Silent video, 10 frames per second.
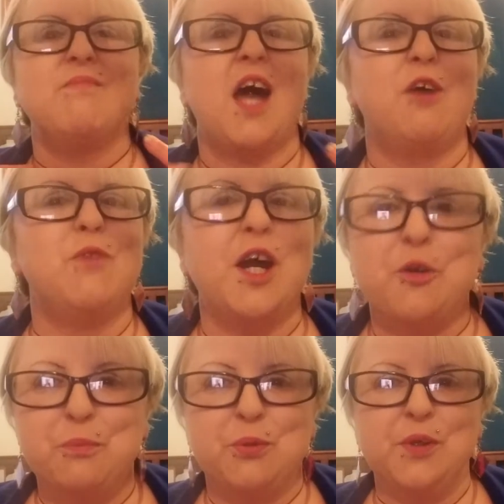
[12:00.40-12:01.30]
are right
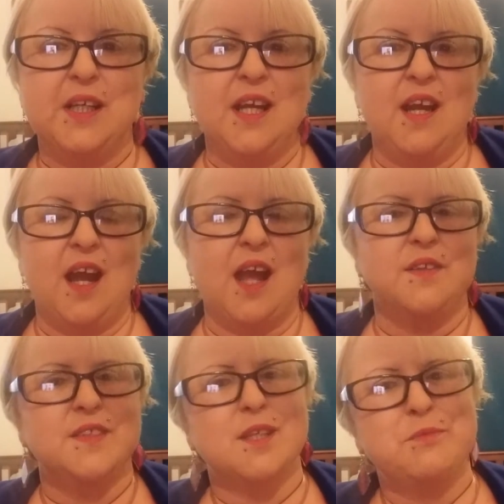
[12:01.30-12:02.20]
on point,
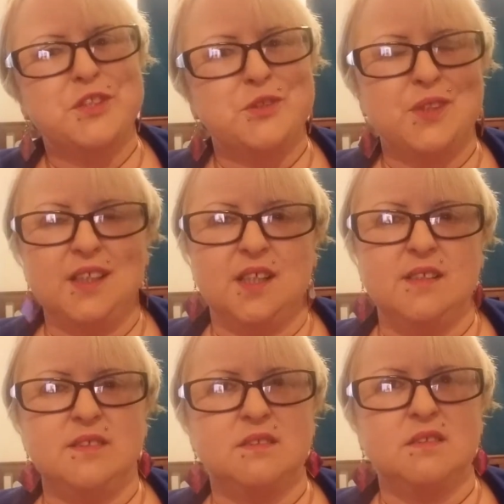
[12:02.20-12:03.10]
and some
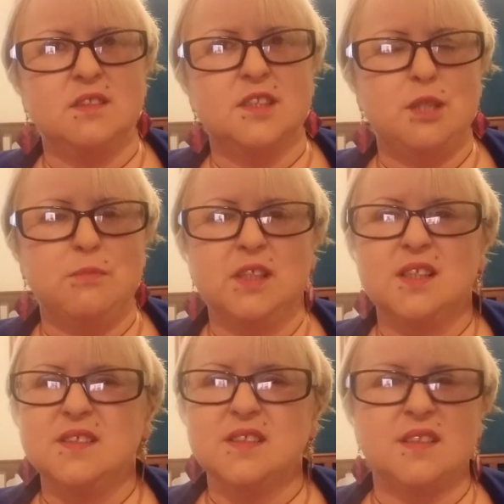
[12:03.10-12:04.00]
storylines seem
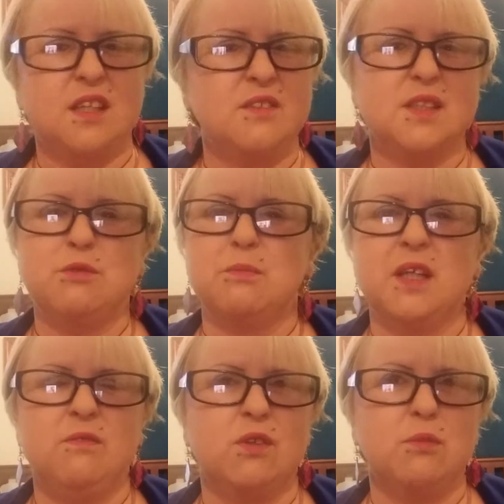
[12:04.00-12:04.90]
inconsistent. They don't seem to
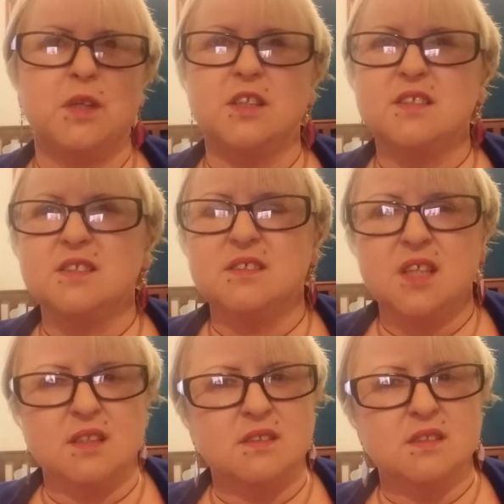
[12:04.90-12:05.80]
make very much
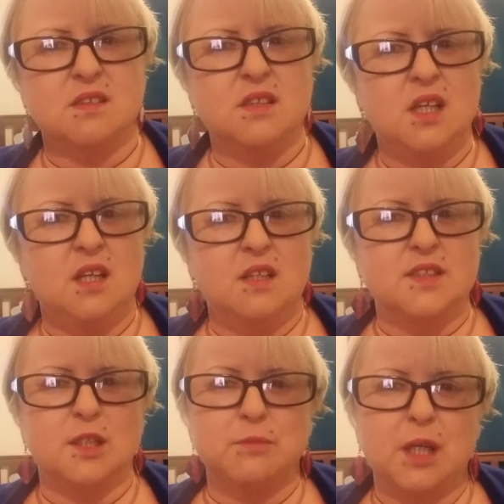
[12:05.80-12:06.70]
sense, and
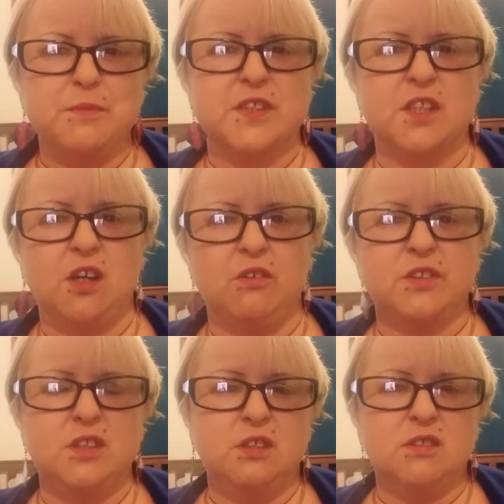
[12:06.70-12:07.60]
sometimes the
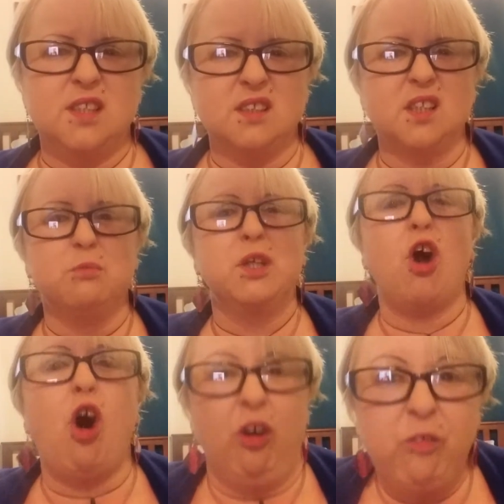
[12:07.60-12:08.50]
continuity is a little bit
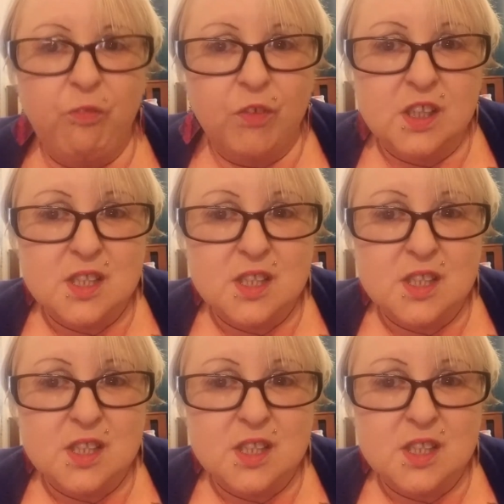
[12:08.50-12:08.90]
off.